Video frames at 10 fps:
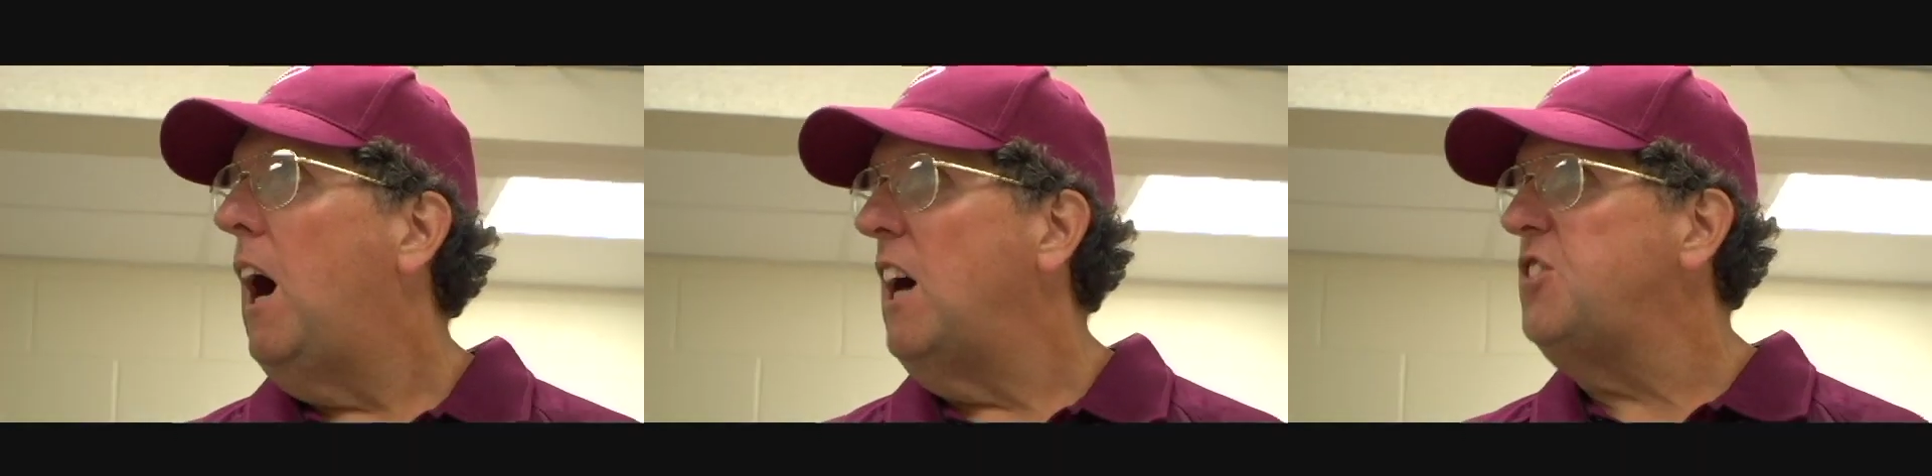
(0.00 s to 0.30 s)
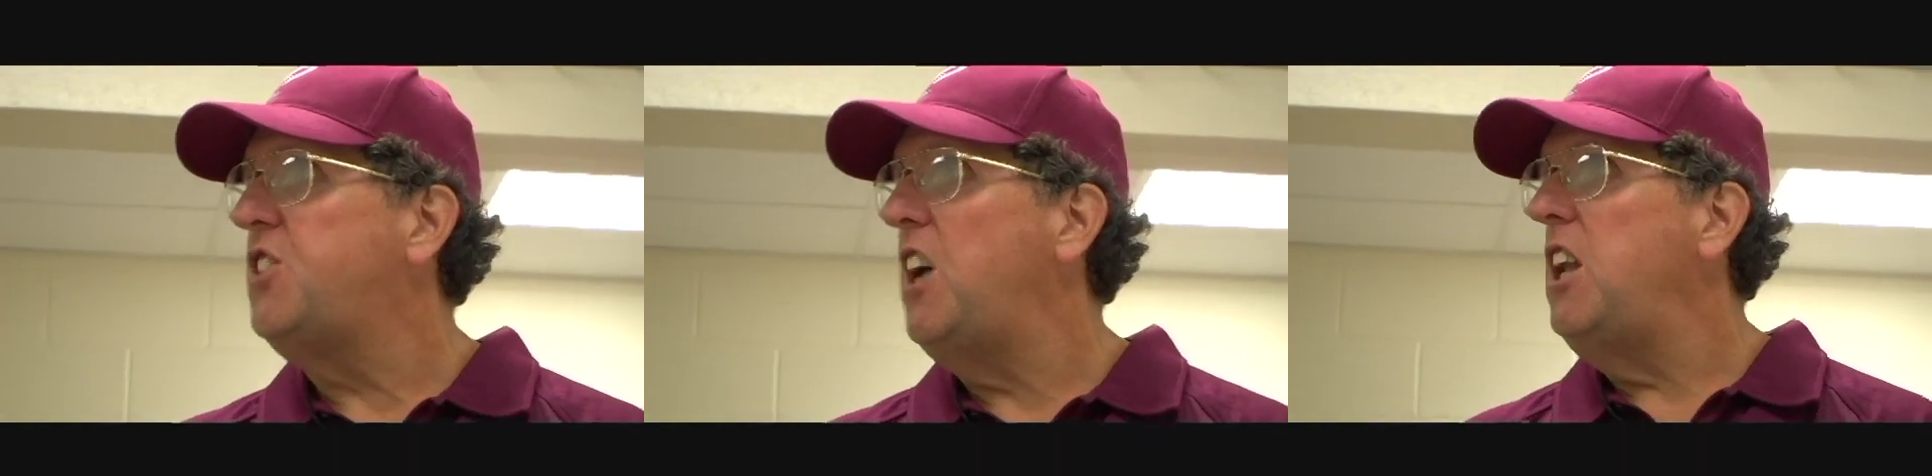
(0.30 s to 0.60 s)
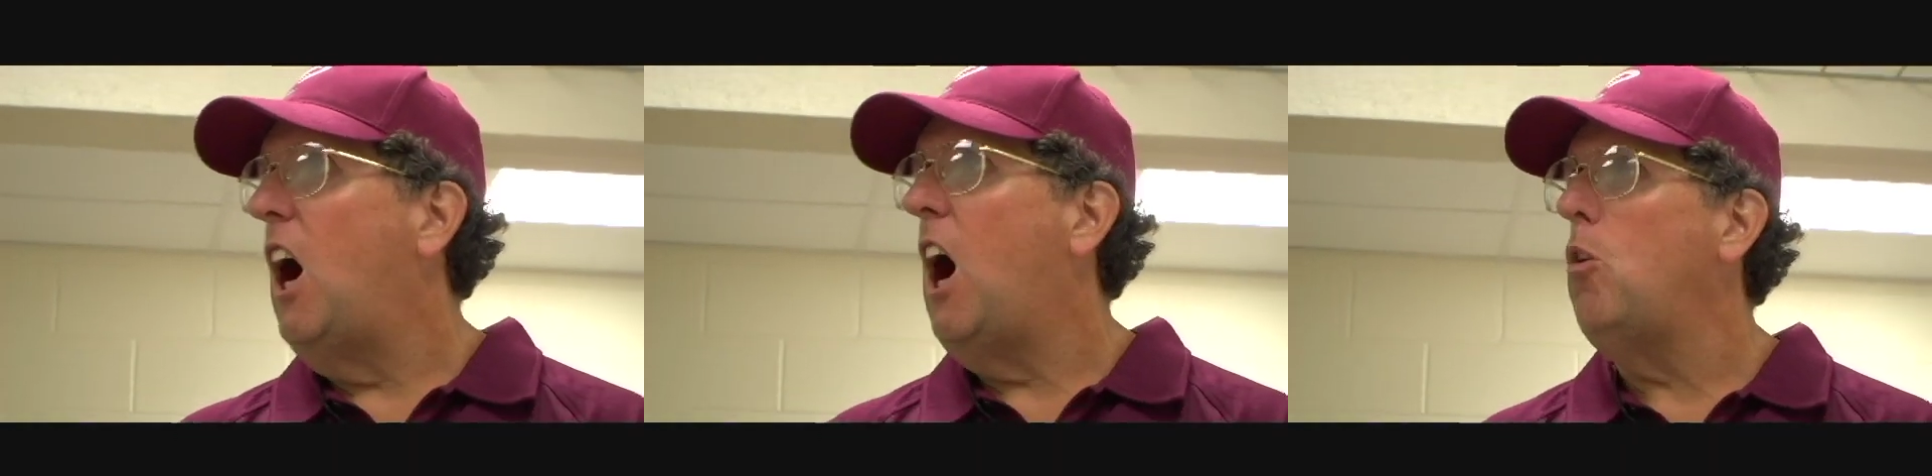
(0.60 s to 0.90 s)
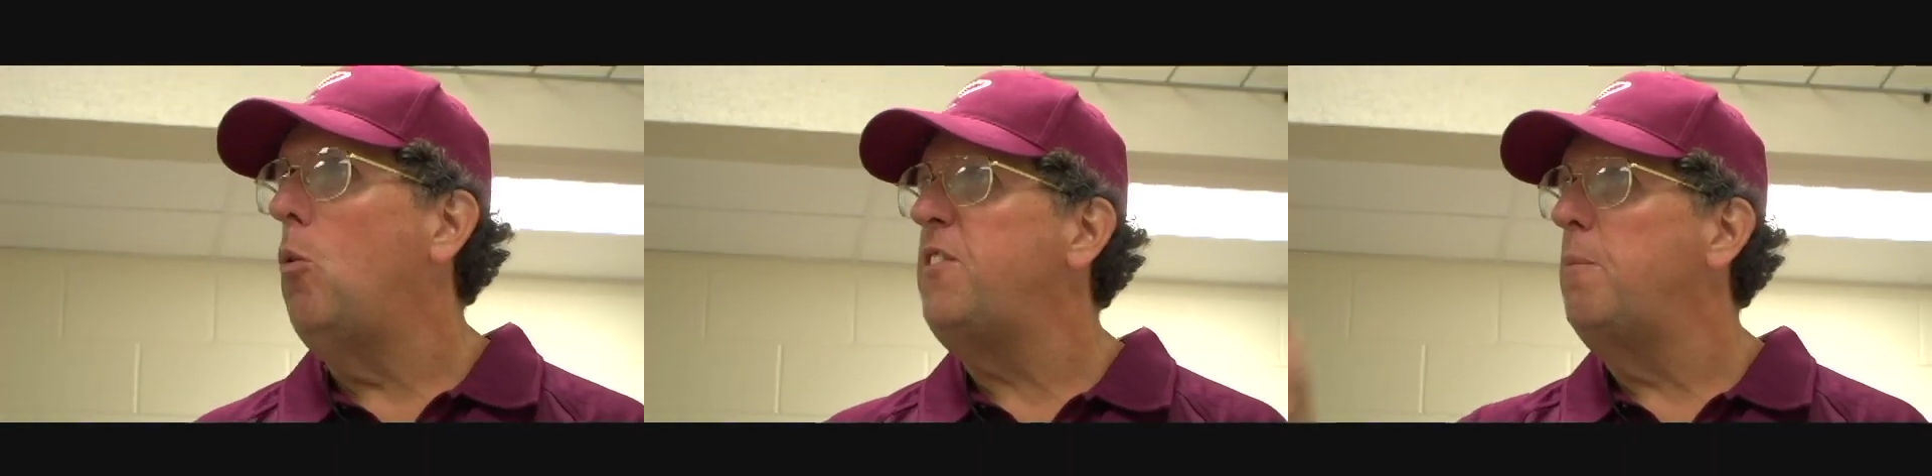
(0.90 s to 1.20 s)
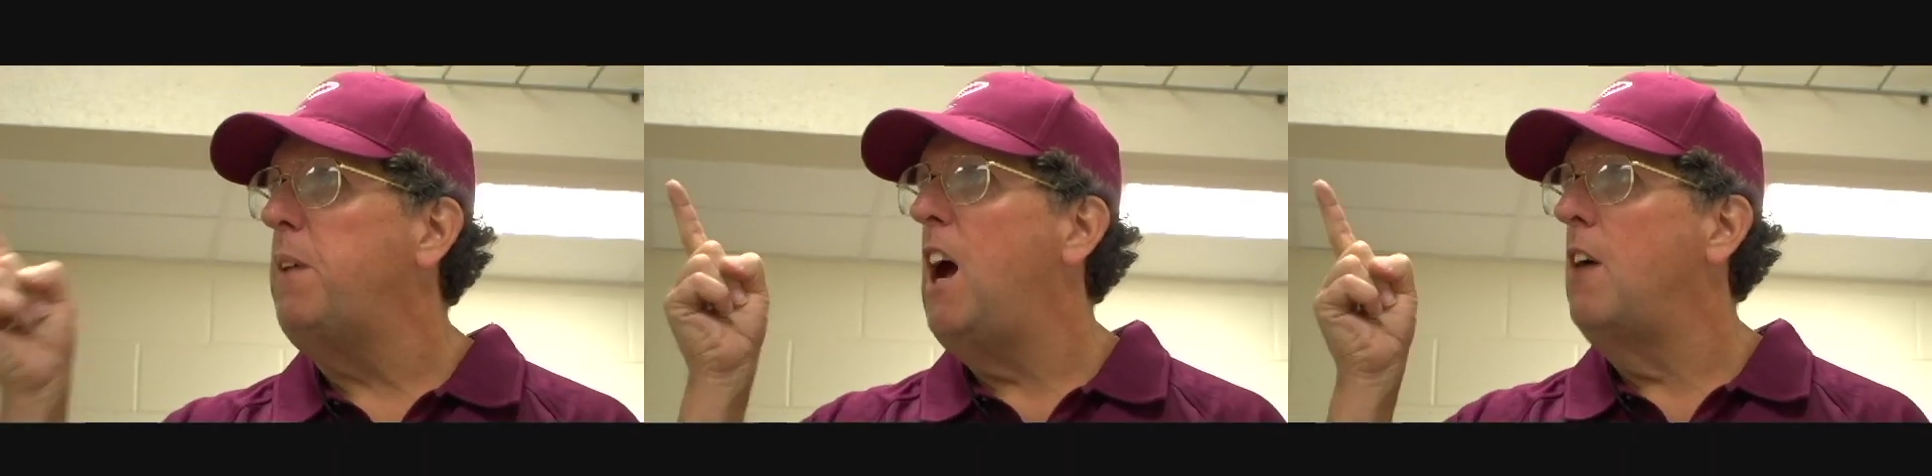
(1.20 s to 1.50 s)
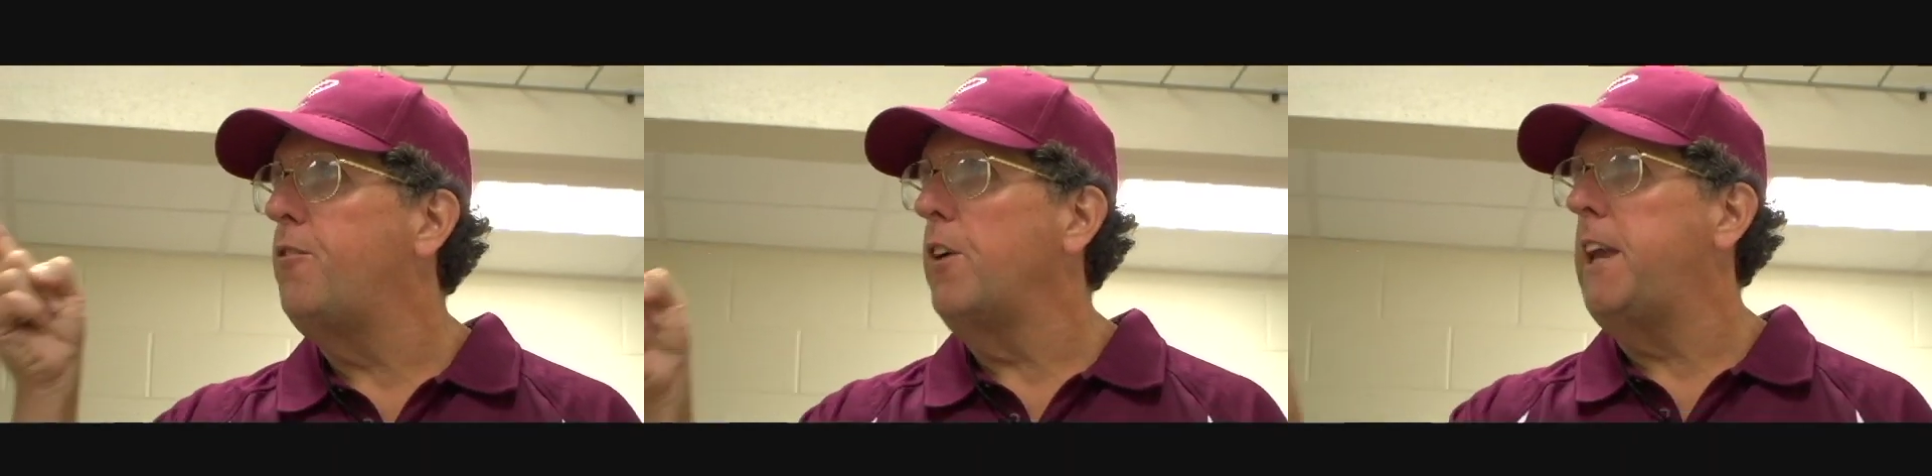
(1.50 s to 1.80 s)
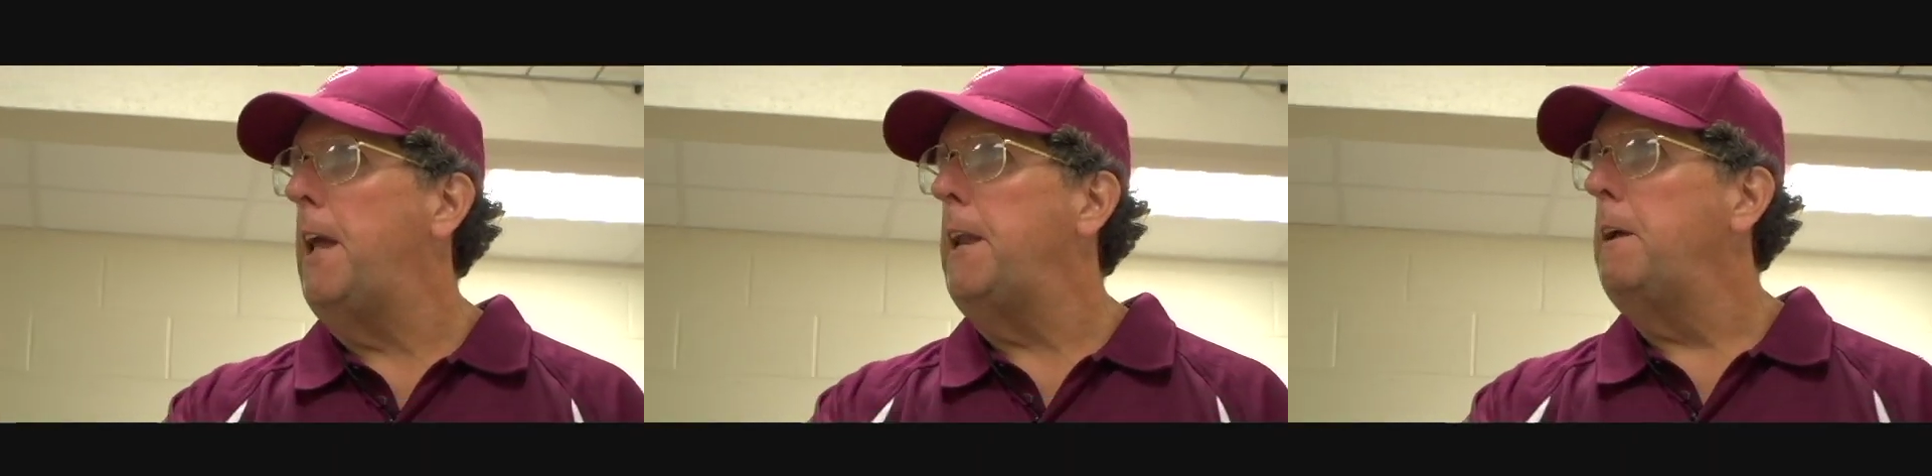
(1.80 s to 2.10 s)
I said I don't want them to ever forget.